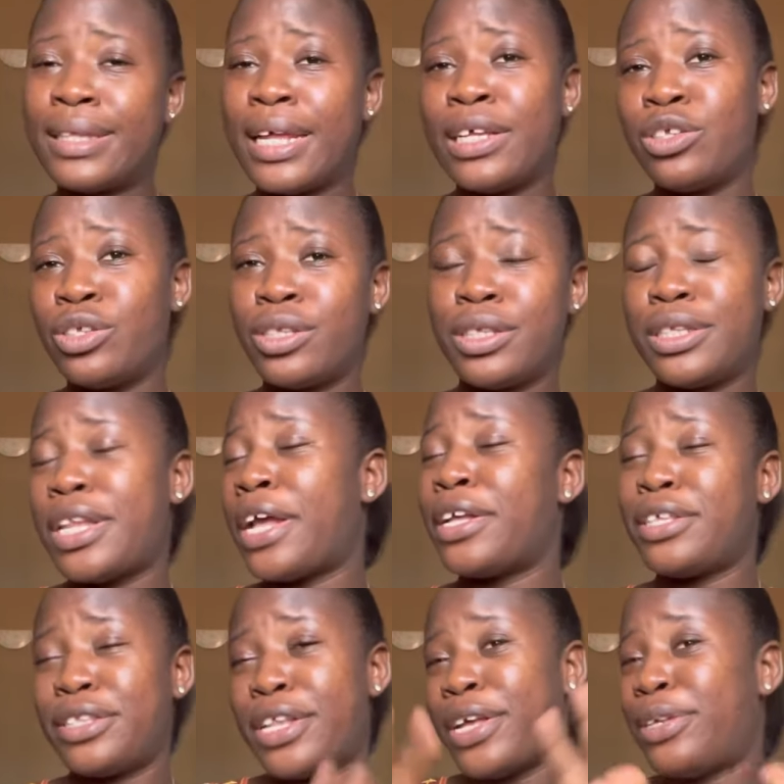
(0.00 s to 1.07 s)

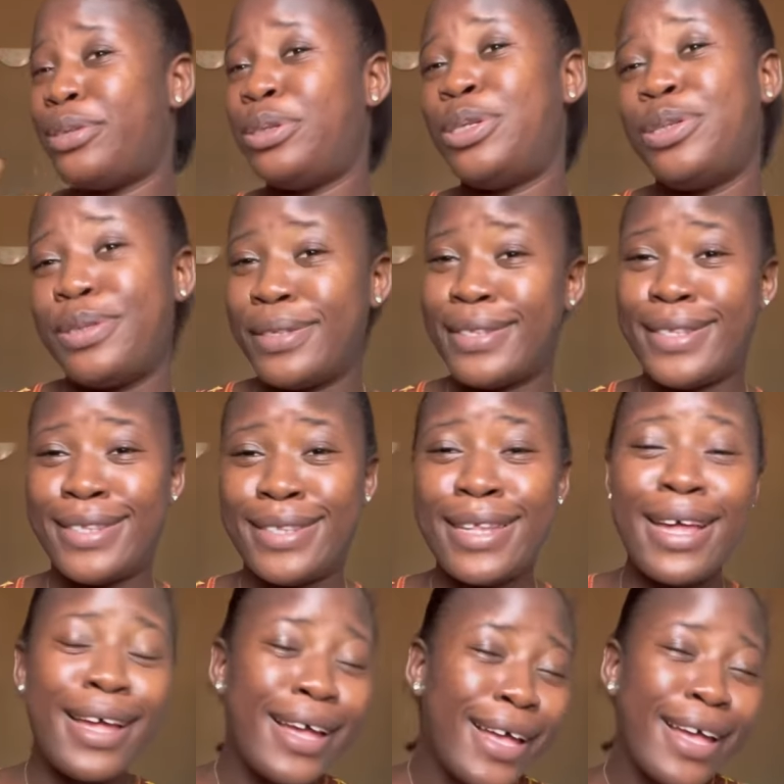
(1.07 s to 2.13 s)
Thank you, Jesus.
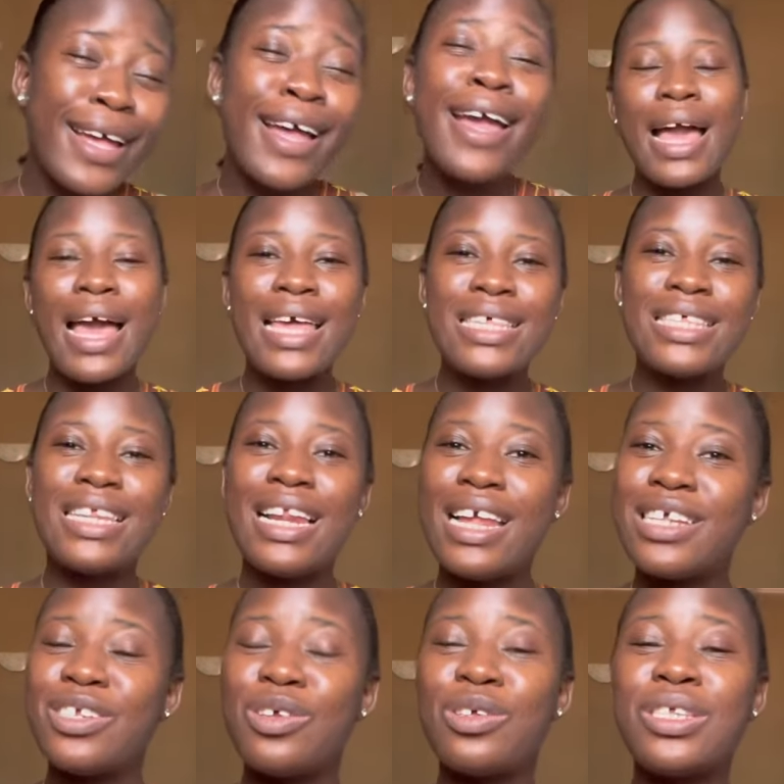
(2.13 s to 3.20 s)
Guys,
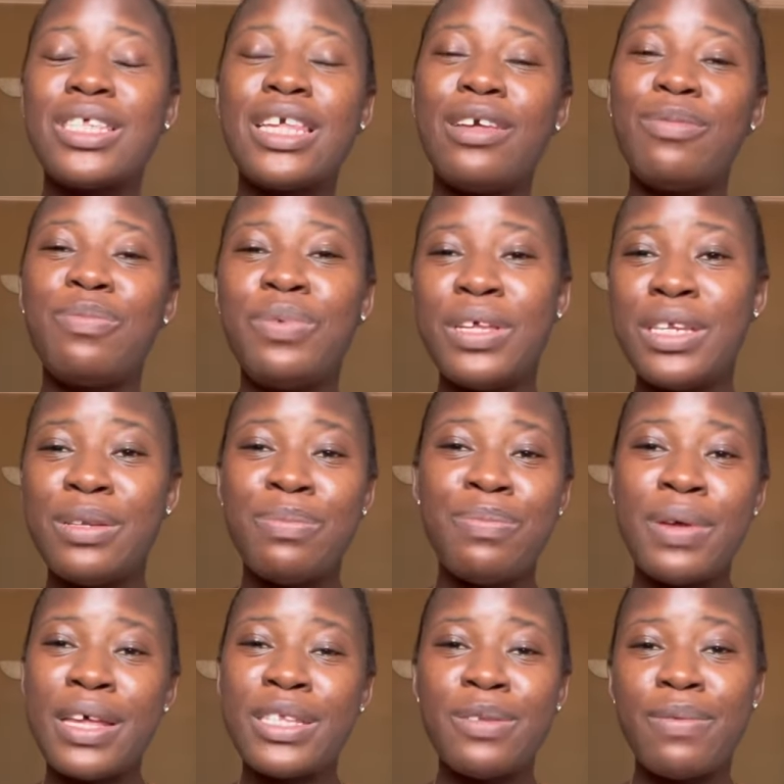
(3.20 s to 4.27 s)
let's just keep being the
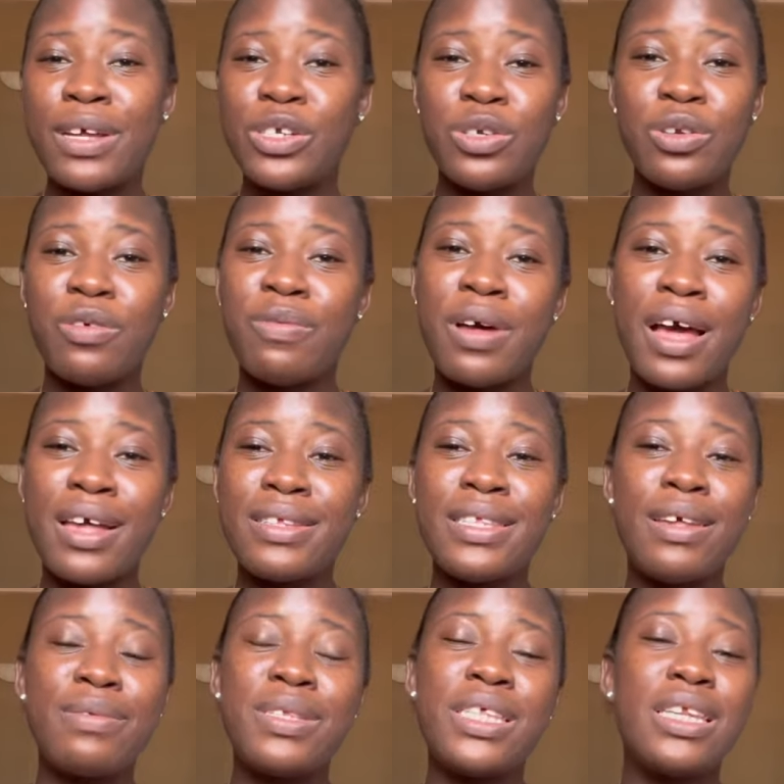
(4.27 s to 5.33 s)
best version of
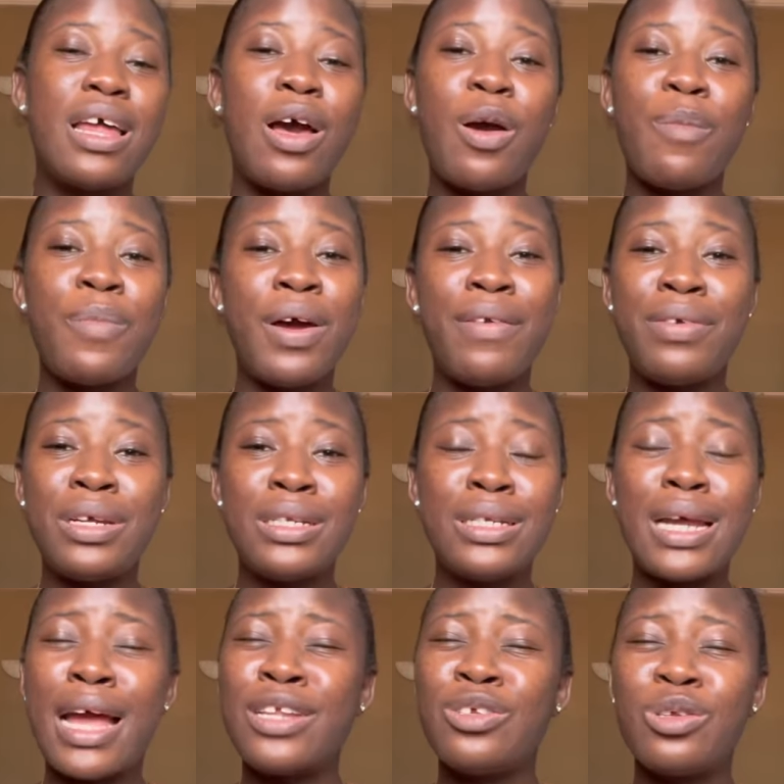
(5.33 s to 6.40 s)
ourselves in our marriage.
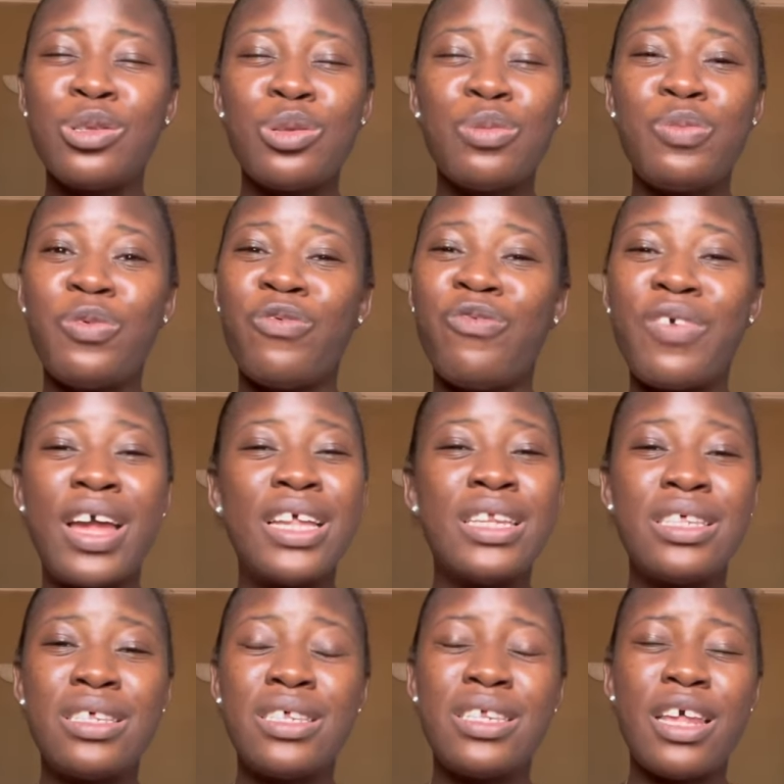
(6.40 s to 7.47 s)
I just hope you find
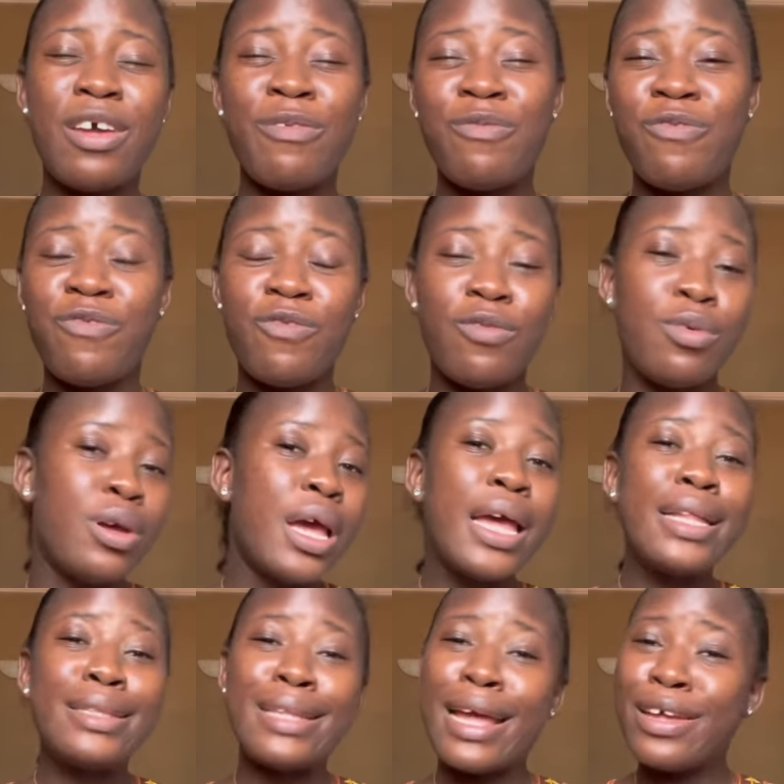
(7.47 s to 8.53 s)
this helpful.
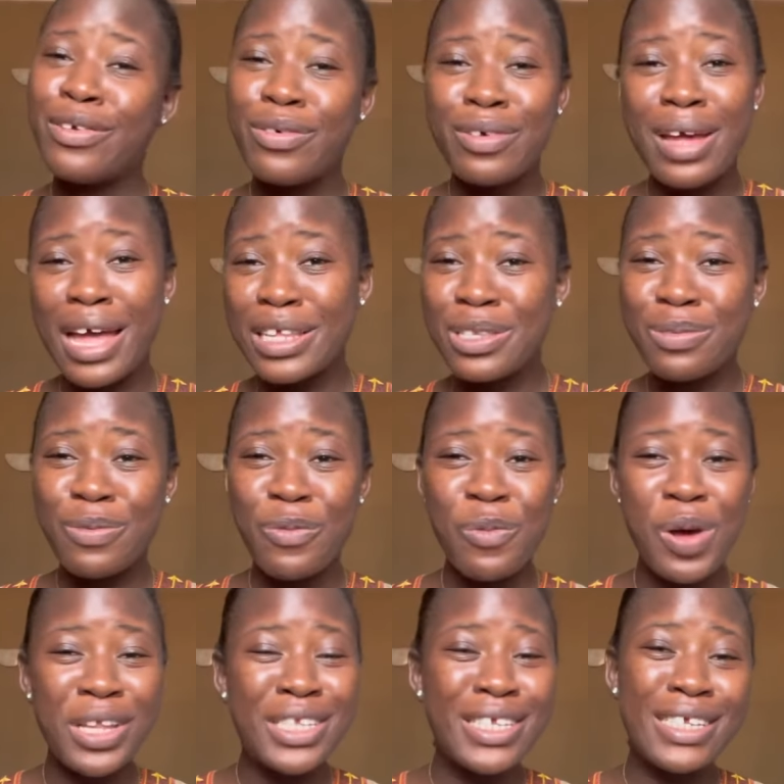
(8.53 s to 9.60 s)
Thank you guys for
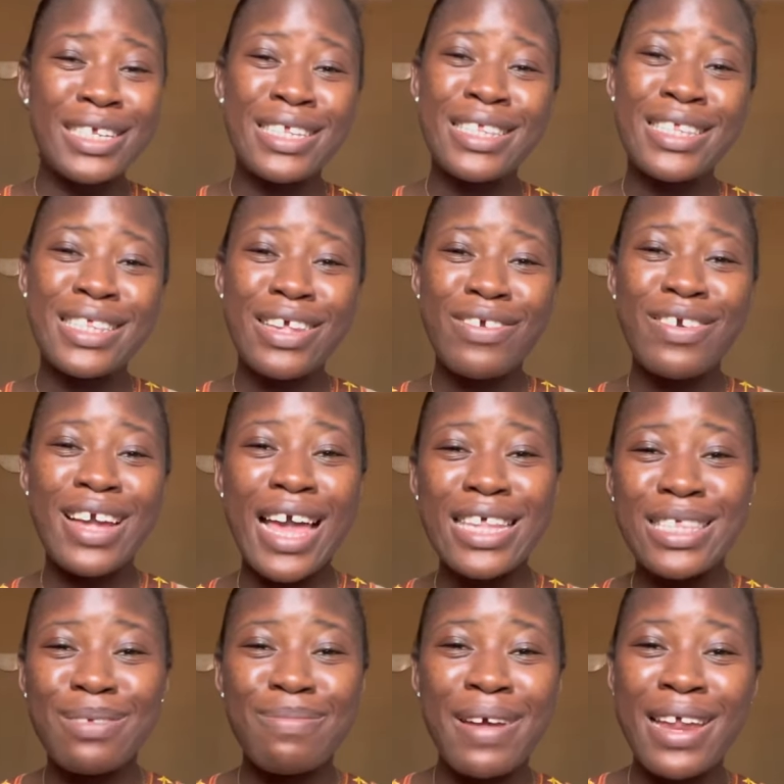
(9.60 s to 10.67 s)
watching. See you
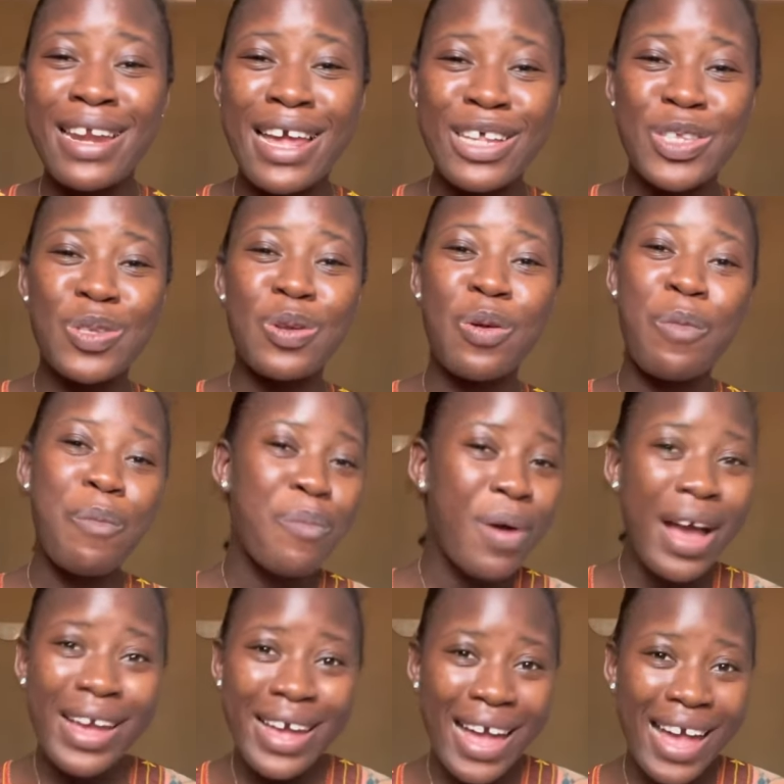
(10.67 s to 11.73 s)
guys in my next one.
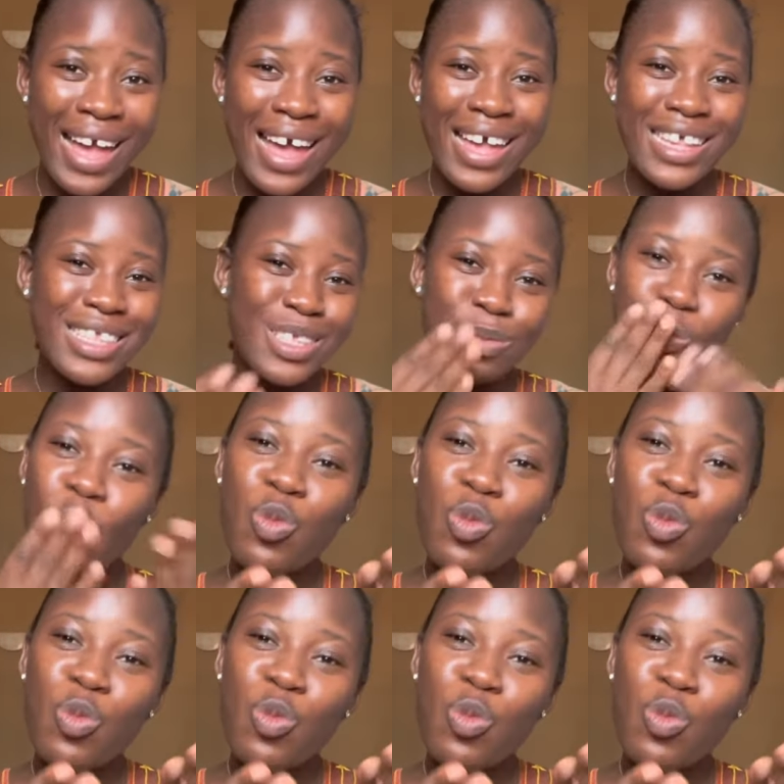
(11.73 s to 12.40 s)
Bye, guys.